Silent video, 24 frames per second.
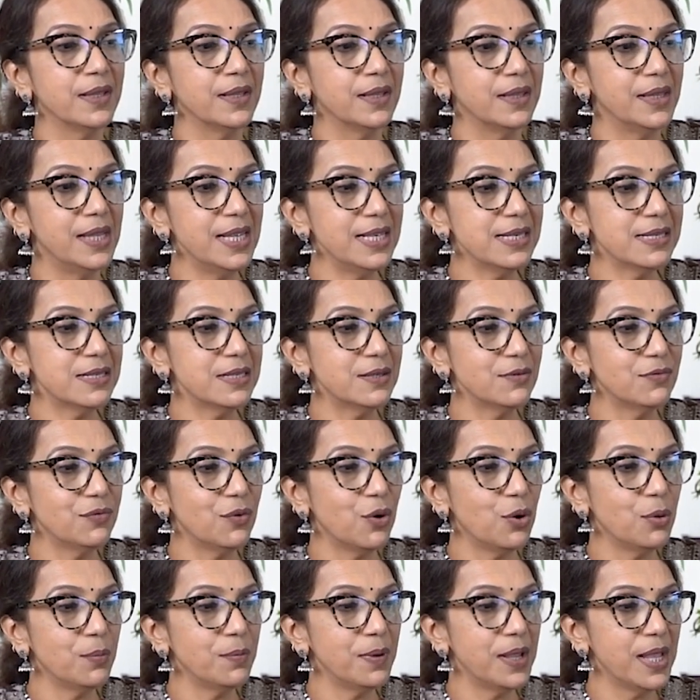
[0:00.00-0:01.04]
These
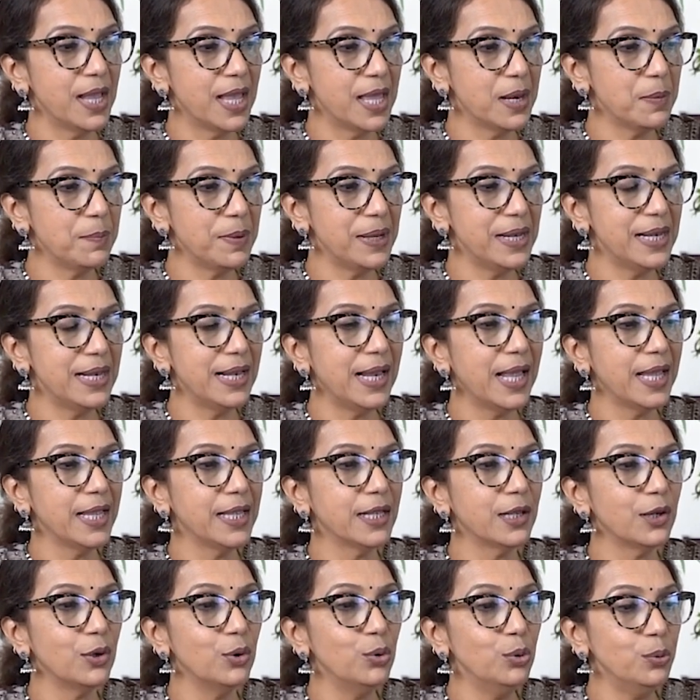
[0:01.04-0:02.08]
form hairpin-like
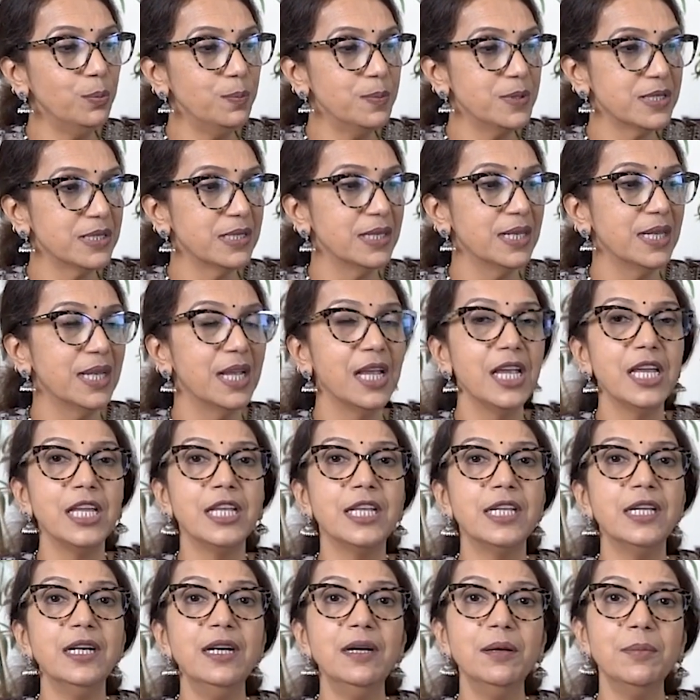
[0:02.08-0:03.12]
loops
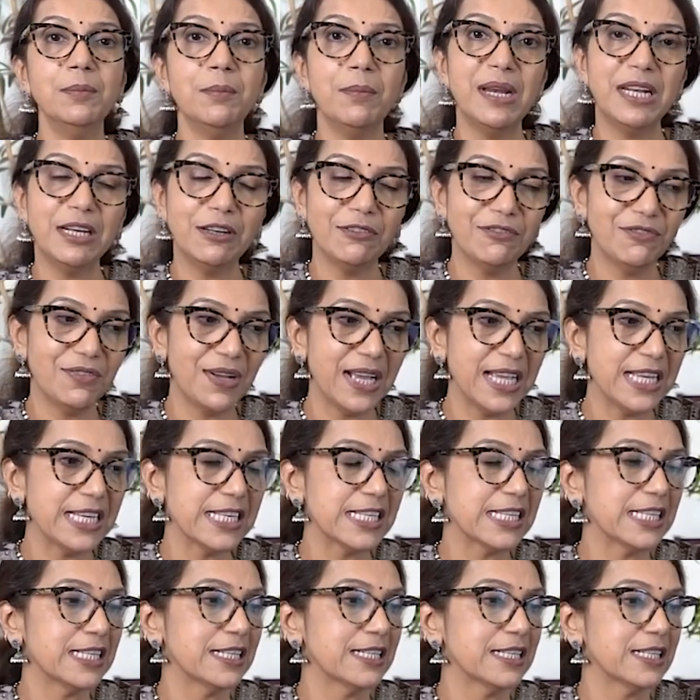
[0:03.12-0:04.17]
in the
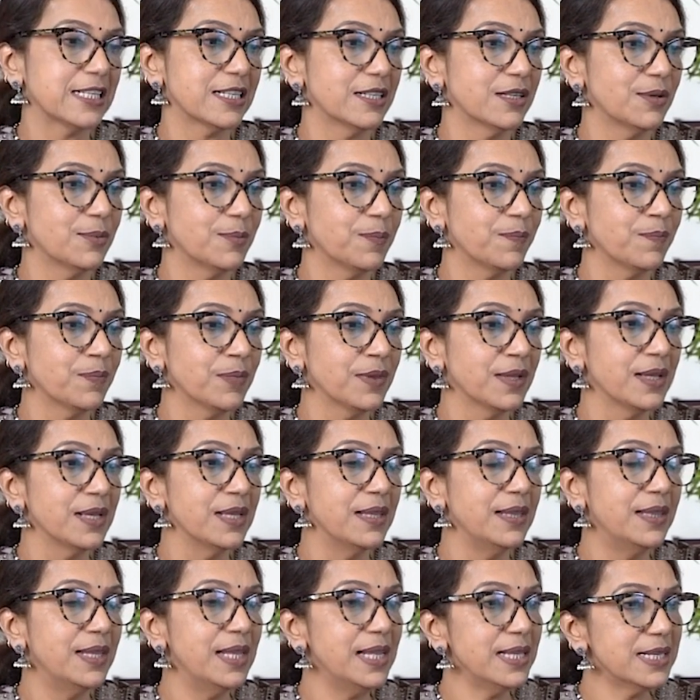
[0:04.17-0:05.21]
metaphysis.
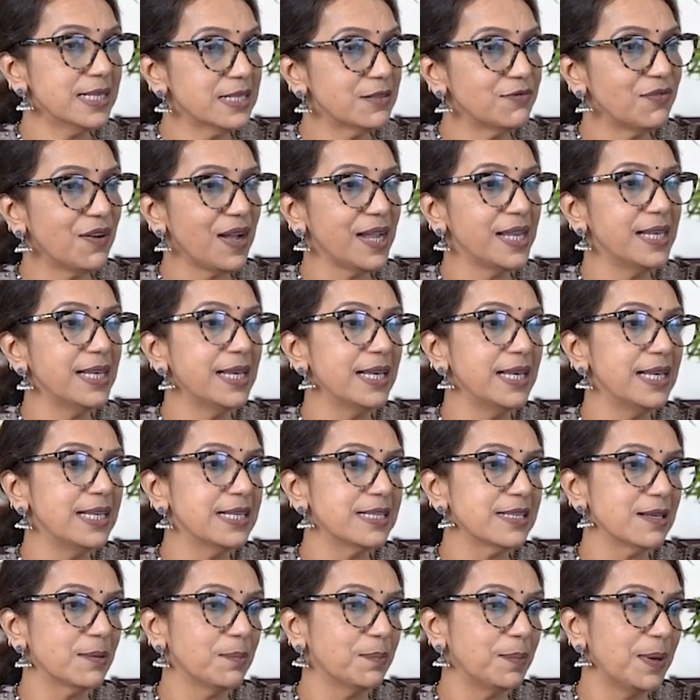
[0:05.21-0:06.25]
These finally
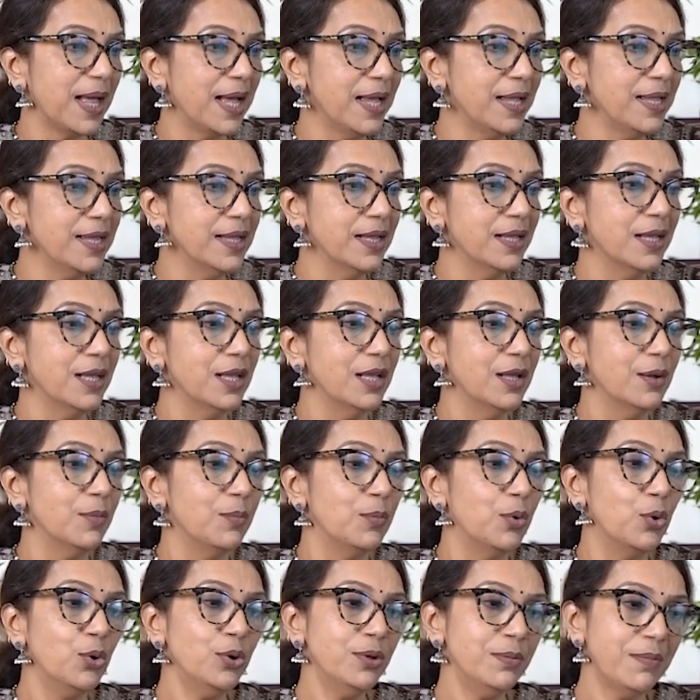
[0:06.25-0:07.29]
supply
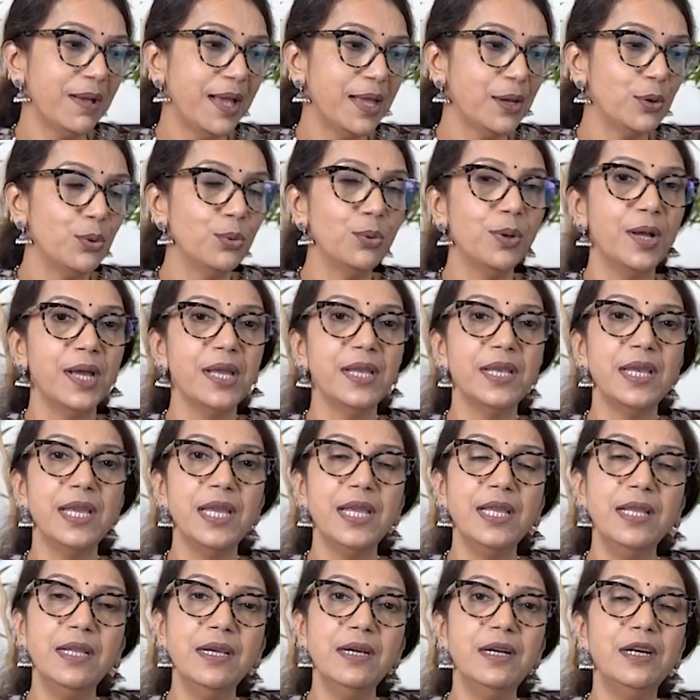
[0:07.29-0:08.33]
bone marrow and
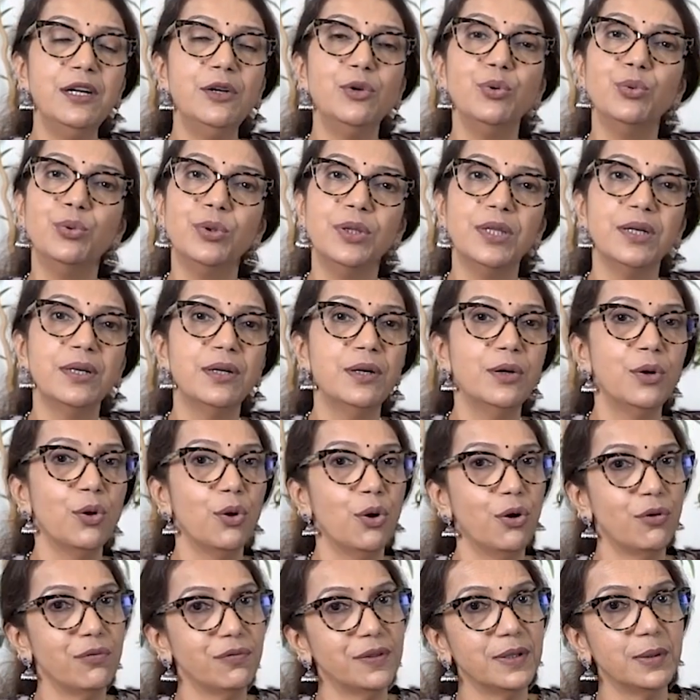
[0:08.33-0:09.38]
inner 2/3
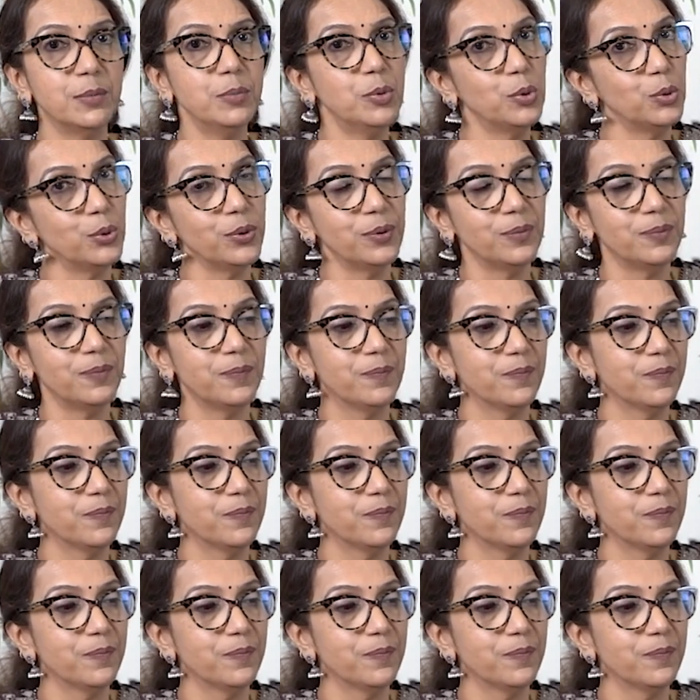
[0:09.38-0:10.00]
of the bone.